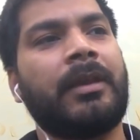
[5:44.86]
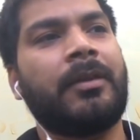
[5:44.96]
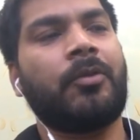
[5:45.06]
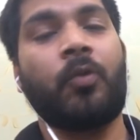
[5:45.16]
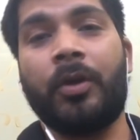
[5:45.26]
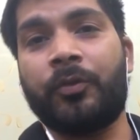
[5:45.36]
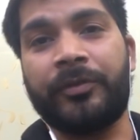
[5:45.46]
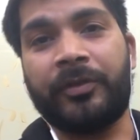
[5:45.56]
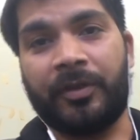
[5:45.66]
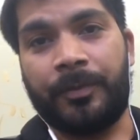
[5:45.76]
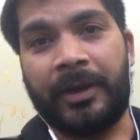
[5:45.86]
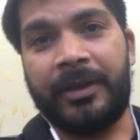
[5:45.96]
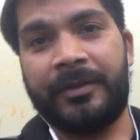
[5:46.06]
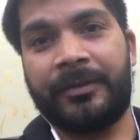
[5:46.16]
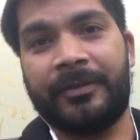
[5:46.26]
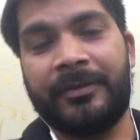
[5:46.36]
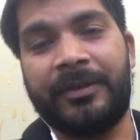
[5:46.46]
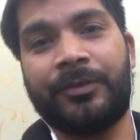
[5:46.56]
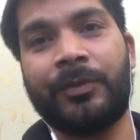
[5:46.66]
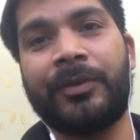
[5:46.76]
Quants was a surprise.
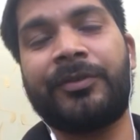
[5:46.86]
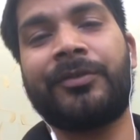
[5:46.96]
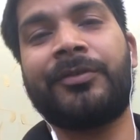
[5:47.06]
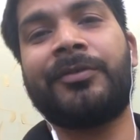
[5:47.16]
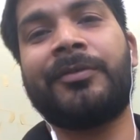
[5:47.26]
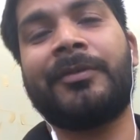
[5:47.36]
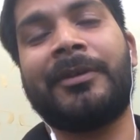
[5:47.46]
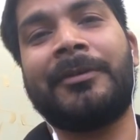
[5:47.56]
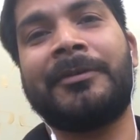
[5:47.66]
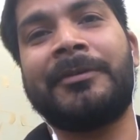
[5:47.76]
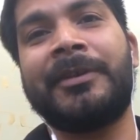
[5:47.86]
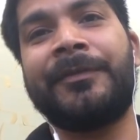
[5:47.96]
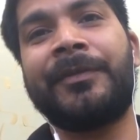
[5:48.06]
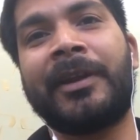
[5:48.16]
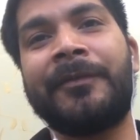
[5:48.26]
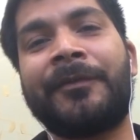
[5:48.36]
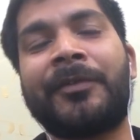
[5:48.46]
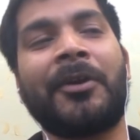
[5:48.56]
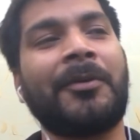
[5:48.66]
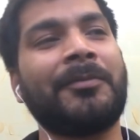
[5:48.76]
This was different
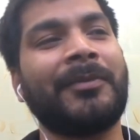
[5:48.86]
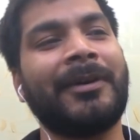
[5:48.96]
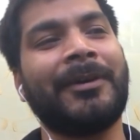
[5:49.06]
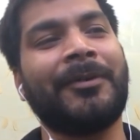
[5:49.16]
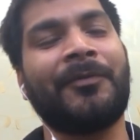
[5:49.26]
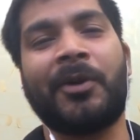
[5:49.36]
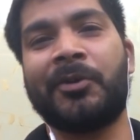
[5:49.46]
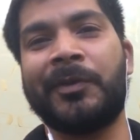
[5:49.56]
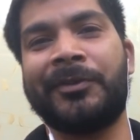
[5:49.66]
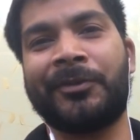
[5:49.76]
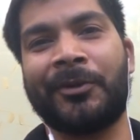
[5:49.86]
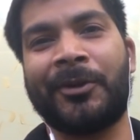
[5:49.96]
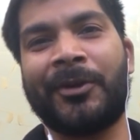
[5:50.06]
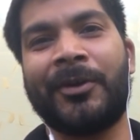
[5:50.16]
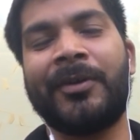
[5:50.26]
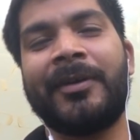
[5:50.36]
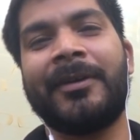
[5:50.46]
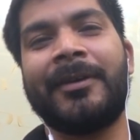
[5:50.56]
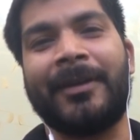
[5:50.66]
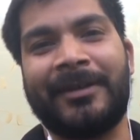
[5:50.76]
from what we saw
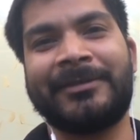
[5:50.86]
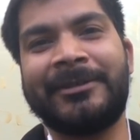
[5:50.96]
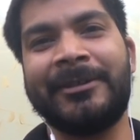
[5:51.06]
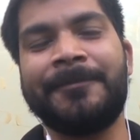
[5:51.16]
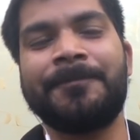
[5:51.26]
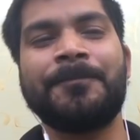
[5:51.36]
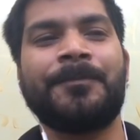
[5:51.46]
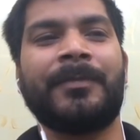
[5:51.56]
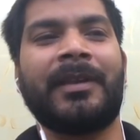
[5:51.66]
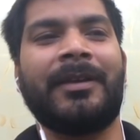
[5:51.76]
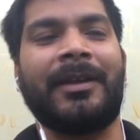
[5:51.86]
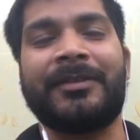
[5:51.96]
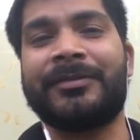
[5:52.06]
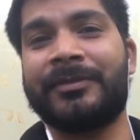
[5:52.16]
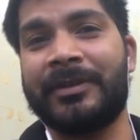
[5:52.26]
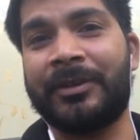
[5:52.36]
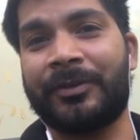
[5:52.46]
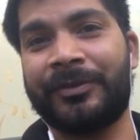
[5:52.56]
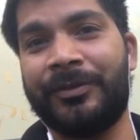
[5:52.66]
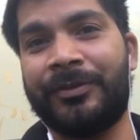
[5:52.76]
last year. Last year
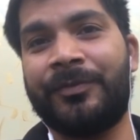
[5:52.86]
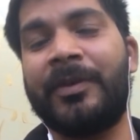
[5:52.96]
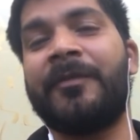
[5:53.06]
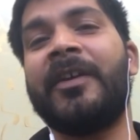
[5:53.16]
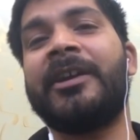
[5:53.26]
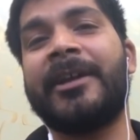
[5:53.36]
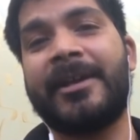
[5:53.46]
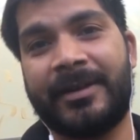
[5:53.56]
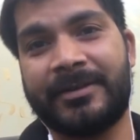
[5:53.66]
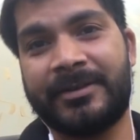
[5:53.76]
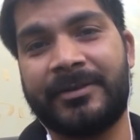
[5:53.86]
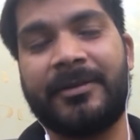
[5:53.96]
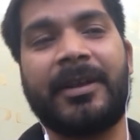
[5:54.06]
questions were very direct.